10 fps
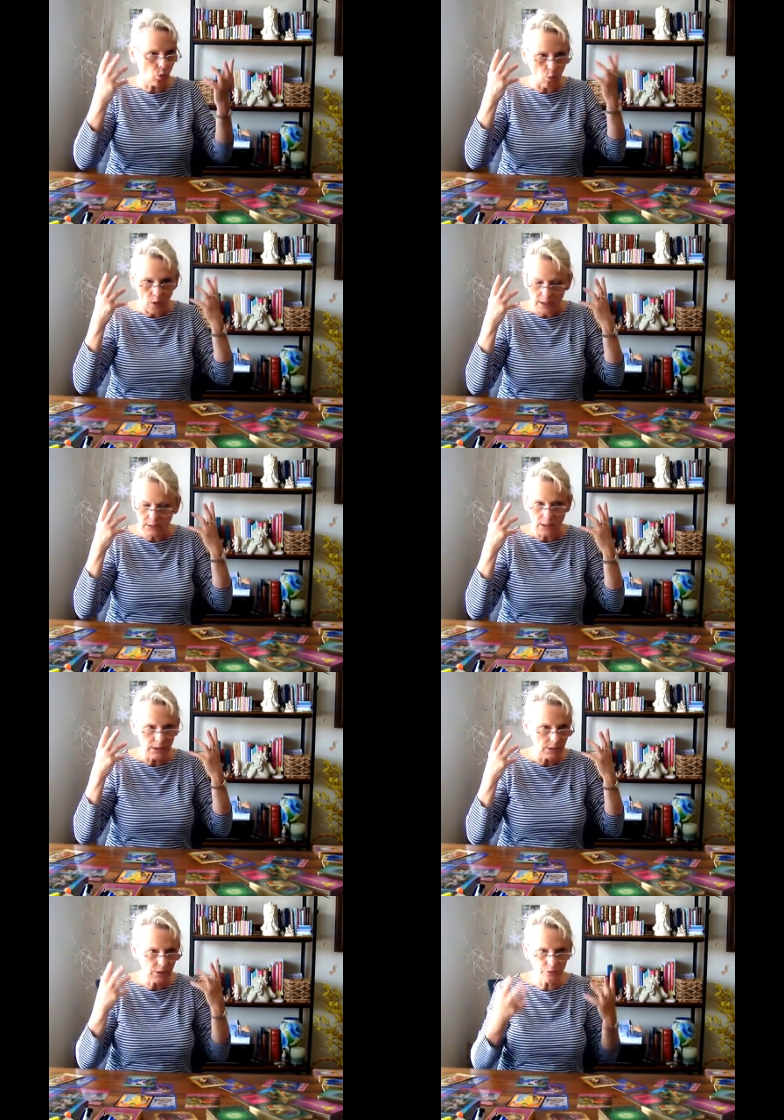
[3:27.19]
What
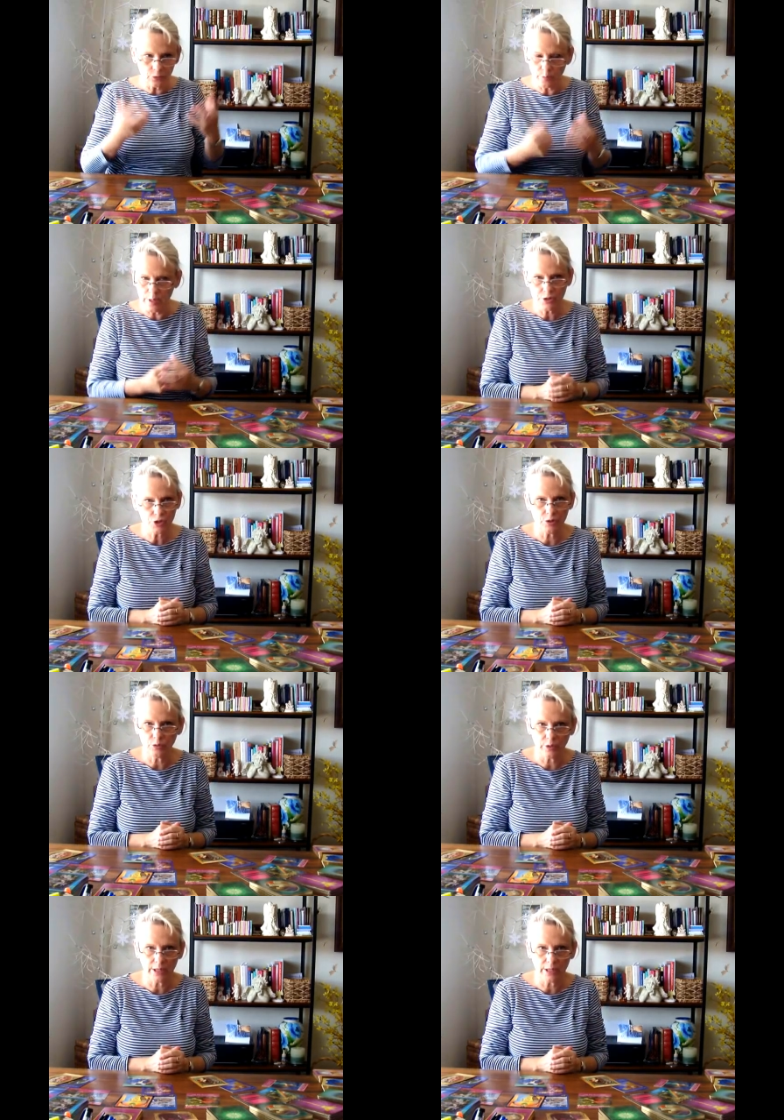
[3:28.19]
kind of information you